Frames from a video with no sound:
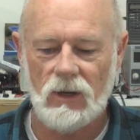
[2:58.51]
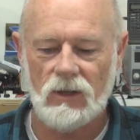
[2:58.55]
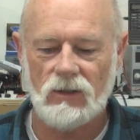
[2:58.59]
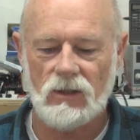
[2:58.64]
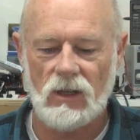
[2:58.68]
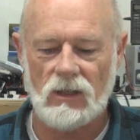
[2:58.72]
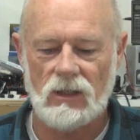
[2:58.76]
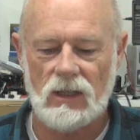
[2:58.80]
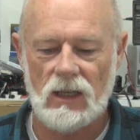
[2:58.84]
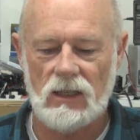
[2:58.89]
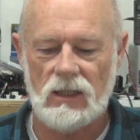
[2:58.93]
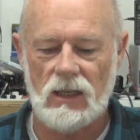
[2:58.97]

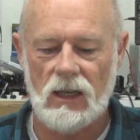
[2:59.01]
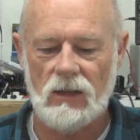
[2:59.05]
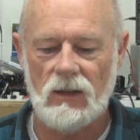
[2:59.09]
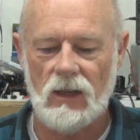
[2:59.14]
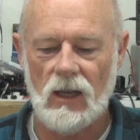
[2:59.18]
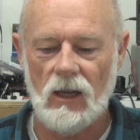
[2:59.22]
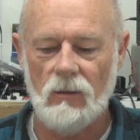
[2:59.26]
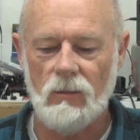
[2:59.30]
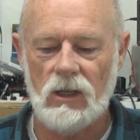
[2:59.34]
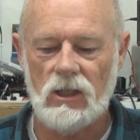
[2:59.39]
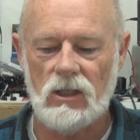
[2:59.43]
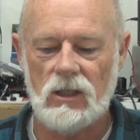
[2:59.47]
because it says here
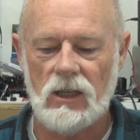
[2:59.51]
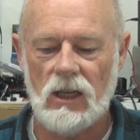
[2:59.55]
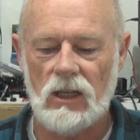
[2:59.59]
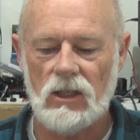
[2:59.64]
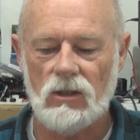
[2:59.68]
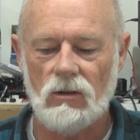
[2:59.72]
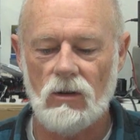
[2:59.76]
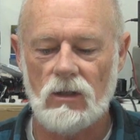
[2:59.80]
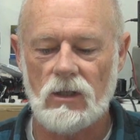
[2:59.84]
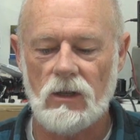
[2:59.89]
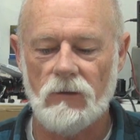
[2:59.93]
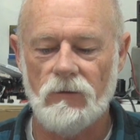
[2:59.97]
the image
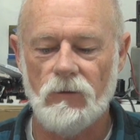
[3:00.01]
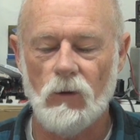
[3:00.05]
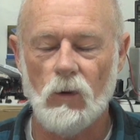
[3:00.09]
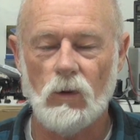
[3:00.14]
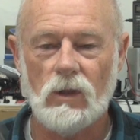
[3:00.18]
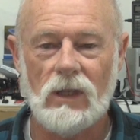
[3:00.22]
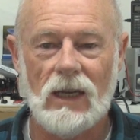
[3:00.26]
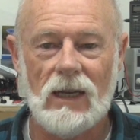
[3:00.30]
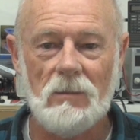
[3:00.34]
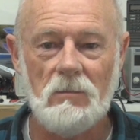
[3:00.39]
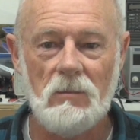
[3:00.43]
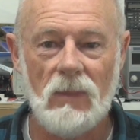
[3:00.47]
sensor is a
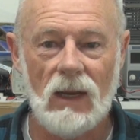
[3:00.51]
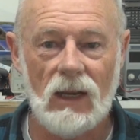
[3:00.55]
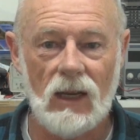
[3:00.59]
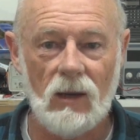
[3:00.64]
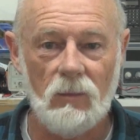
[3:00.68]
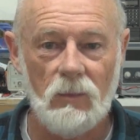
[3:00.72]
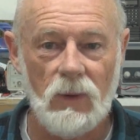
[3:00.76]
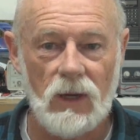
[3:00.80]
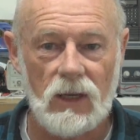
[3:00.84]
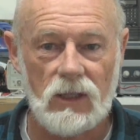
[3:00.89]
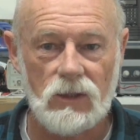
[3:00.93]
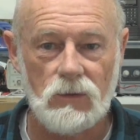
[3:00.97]
14
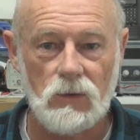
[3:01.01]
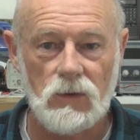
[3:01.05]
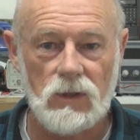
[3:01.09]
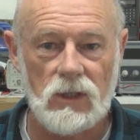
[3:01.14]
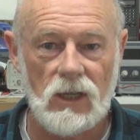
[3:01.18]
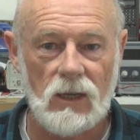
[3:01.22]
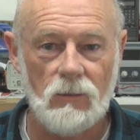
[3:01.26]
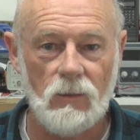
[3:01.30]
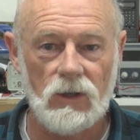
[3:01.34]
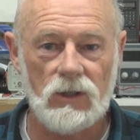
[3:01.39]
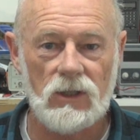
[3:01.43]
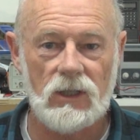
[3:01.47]
megapixel
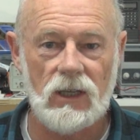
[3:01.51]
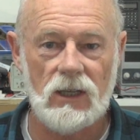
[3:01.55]
CMOS